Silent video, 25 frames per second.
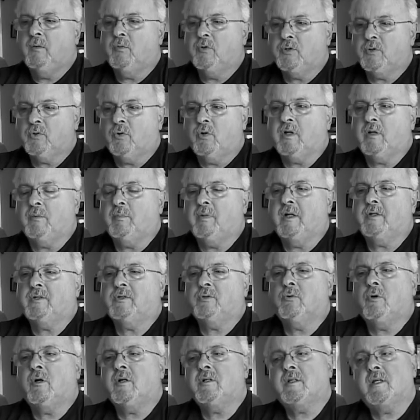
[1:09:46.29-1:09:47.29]
And we we're talking
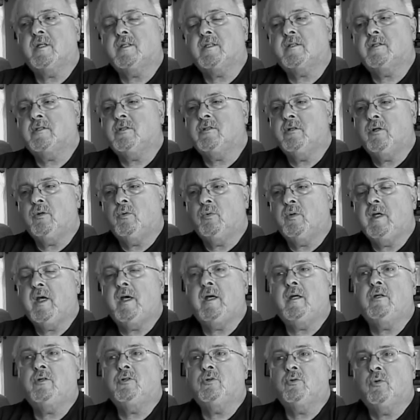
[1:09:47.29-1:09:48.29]
about dogs. I says, you know,
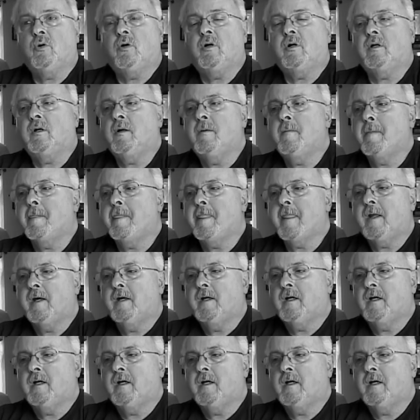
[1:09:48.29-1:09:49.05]
we had a dog